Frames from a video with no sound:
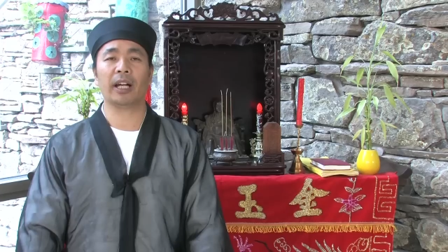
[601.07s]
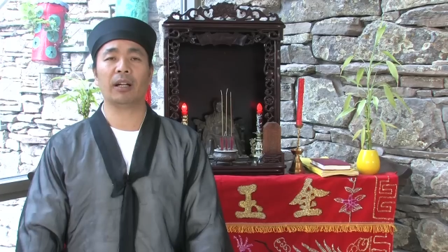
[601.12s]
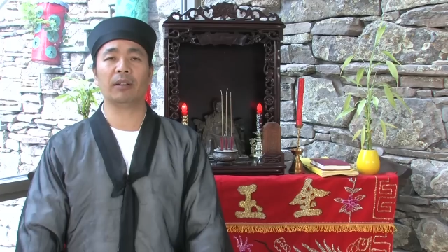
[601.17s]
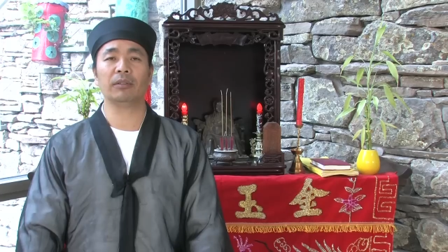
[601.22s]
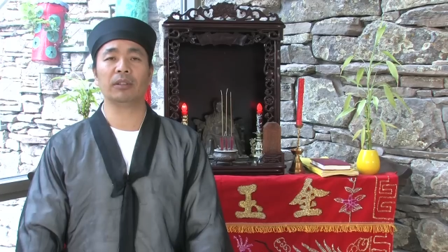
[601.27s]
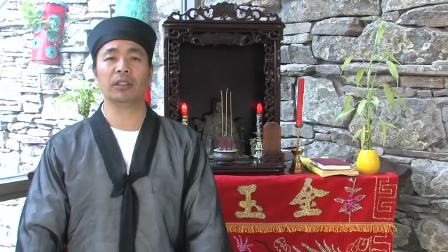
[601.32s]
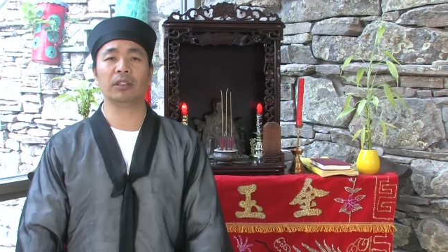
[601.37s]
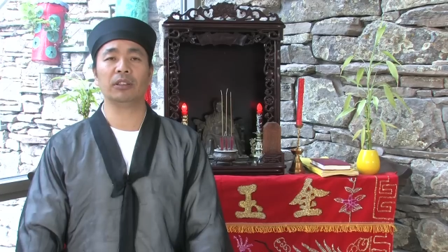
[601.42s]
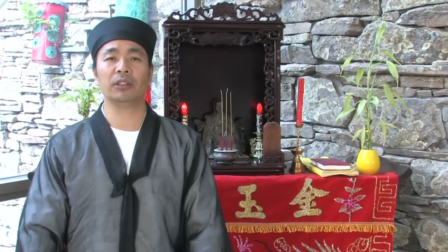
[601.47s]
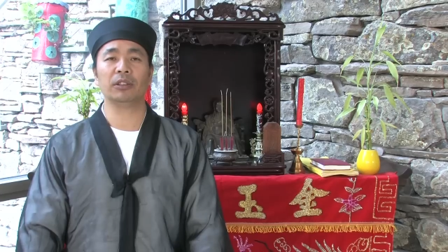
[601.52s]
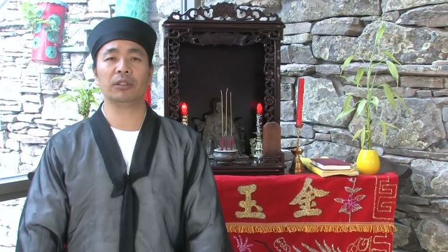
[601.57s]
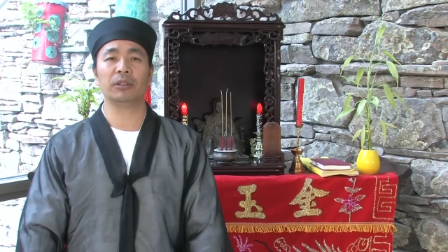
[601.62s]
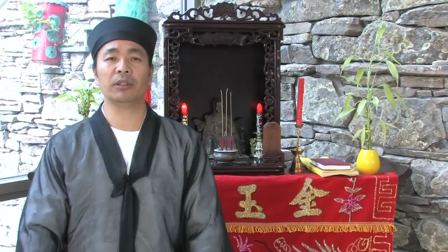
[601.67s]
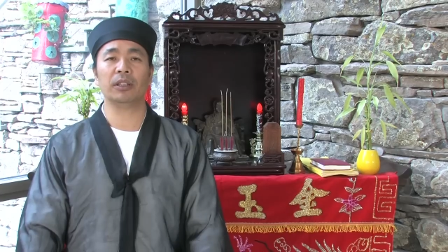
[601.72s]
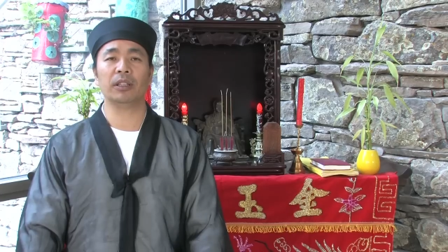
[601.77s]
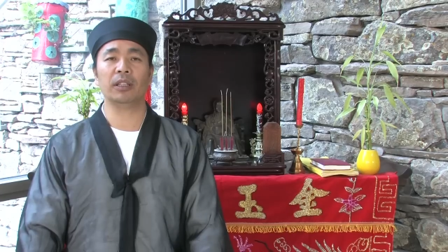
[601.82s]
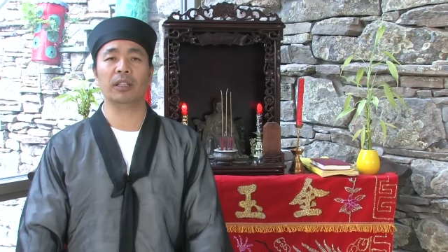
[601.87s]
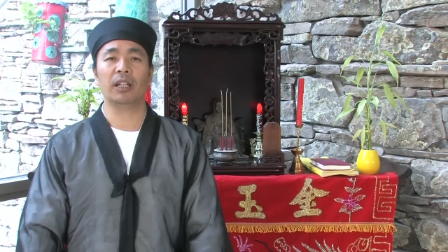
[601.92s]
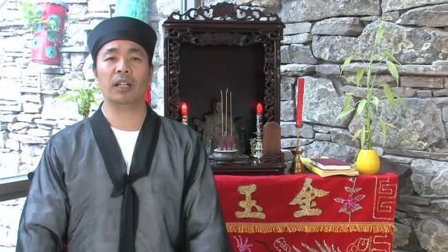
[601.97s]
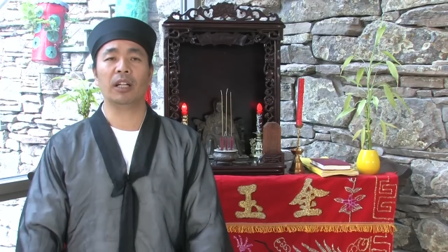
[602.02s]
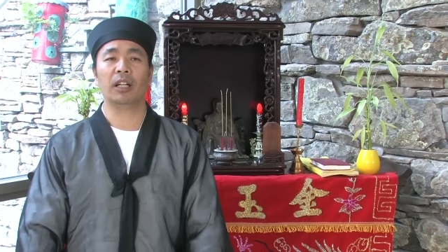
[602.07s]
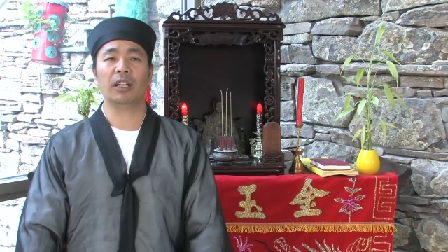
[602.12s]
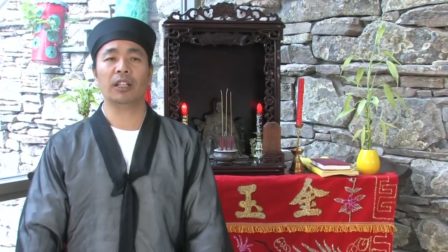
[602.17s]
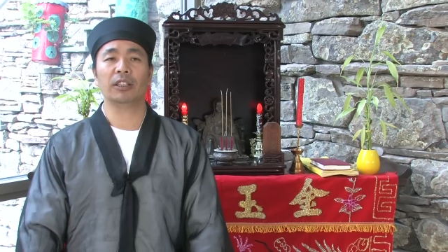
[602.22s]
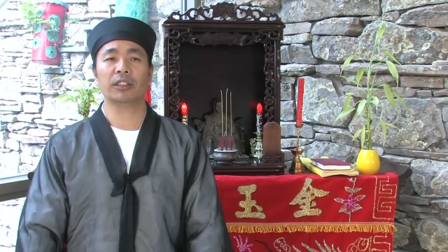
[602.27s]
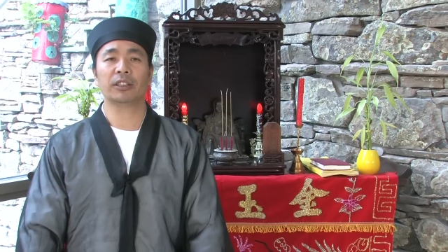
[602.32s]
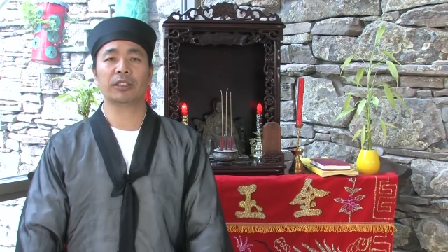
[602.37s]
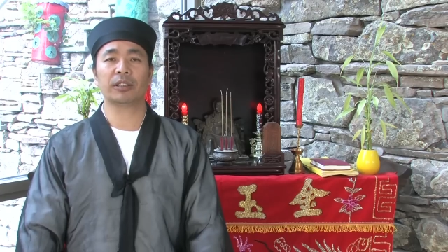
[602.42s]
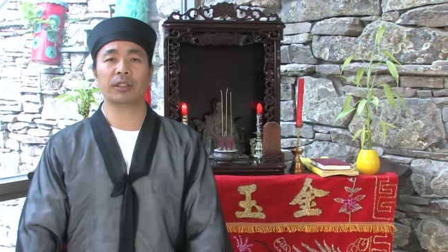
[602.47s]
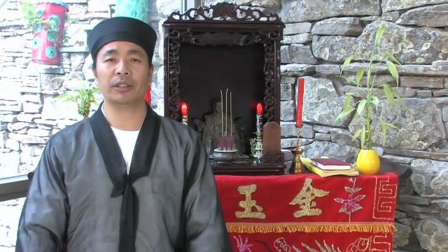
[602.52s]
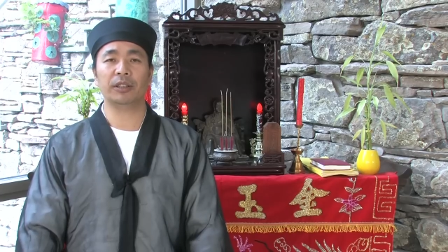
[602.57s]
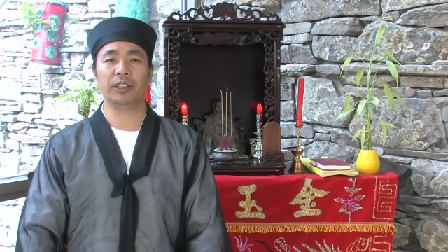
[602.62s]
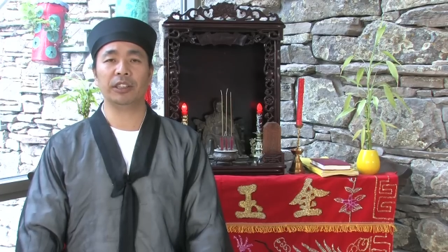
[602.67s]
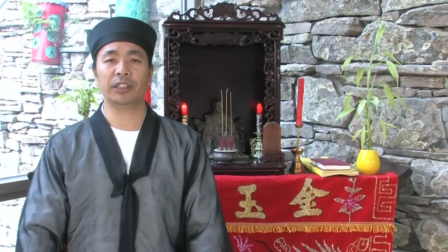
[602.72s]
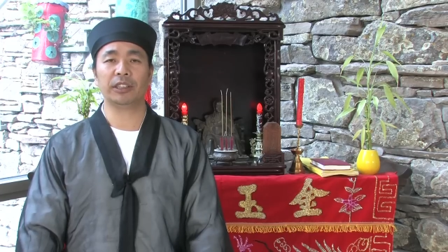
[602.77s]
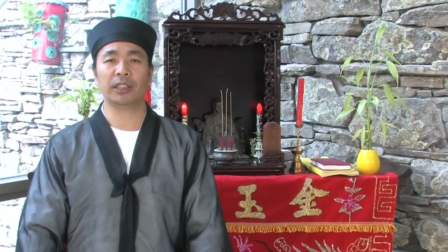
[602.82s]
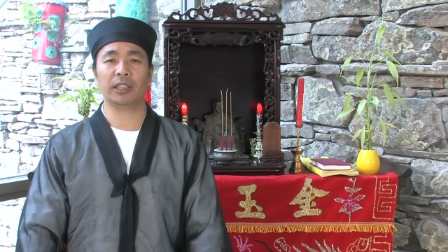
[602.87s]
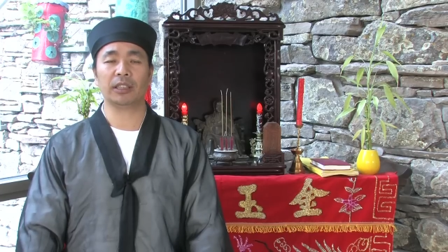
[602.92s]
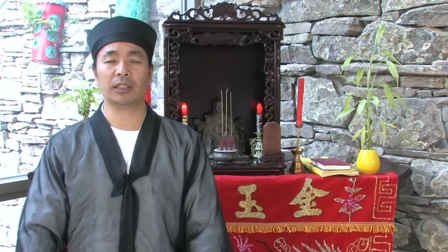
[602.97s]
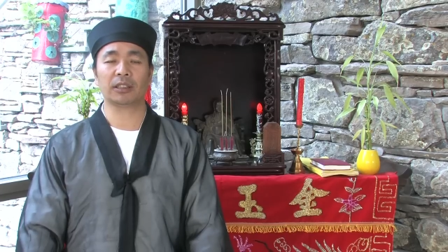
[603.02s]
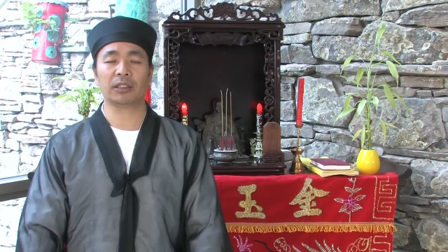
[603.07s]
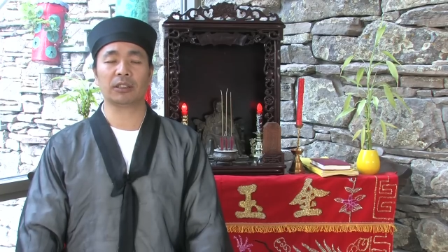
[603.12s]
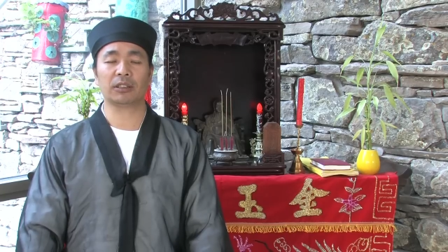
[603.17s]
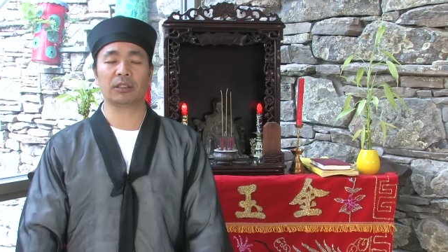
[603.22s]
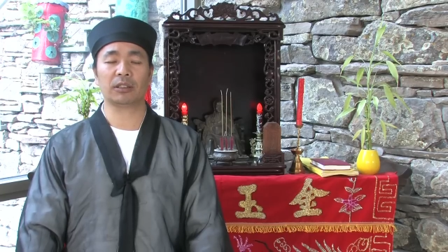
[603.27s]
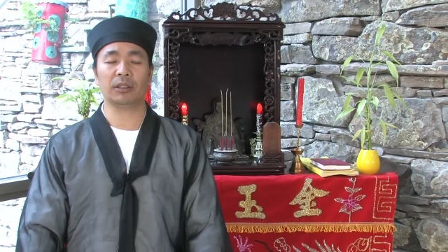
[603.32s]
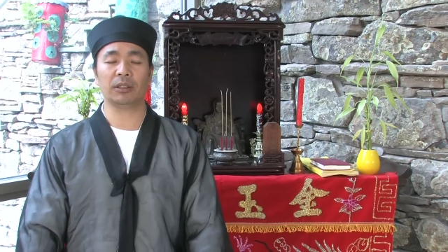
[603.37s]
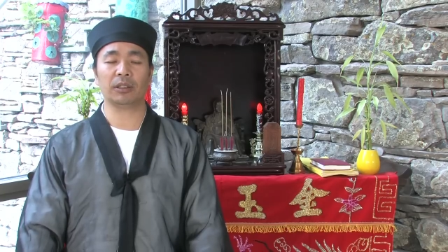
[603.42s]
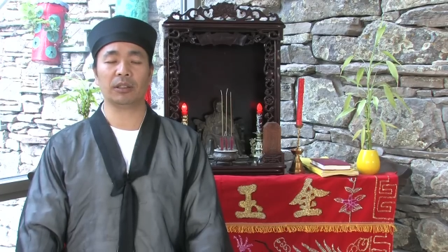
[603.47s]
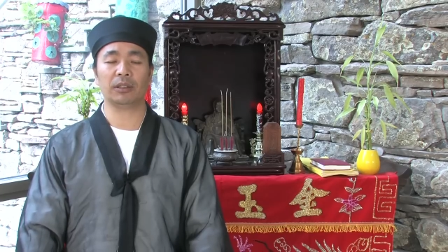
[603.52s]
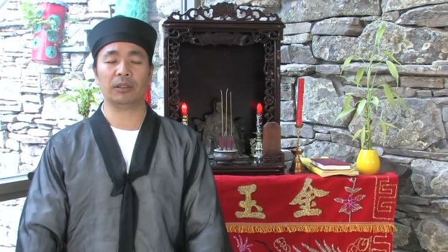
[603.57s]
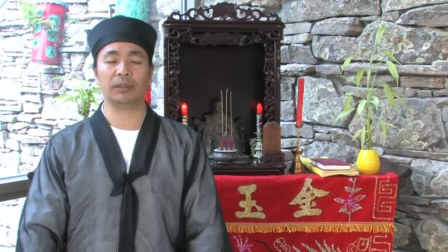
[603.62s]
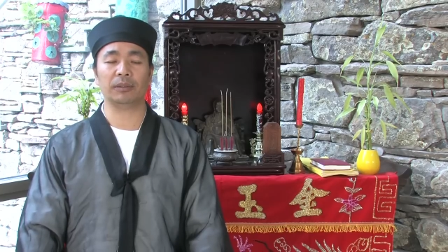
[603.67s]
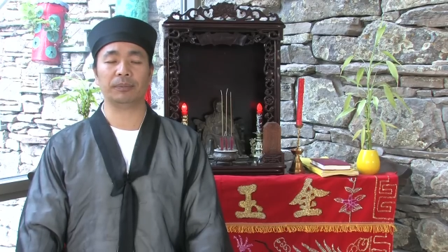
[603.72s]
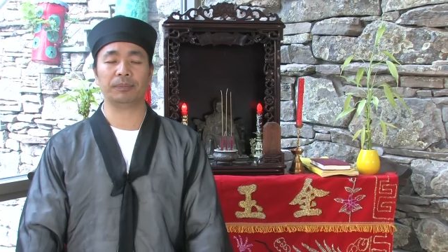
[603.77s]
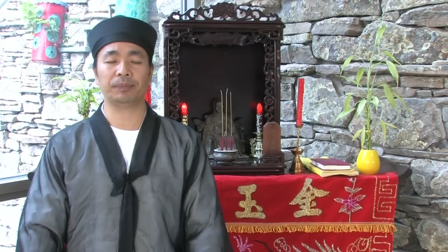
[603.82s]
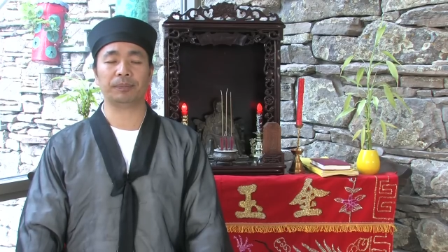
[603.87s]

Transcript: counting to the 36th circle.